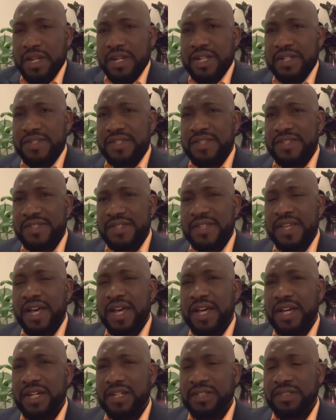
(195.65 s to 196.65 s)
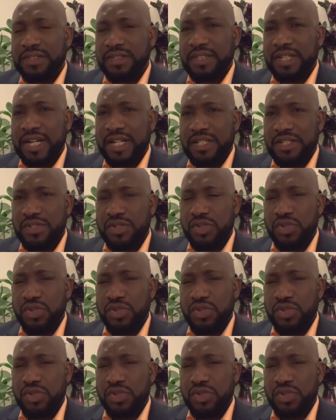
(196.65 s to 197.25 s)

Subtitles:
That is sad that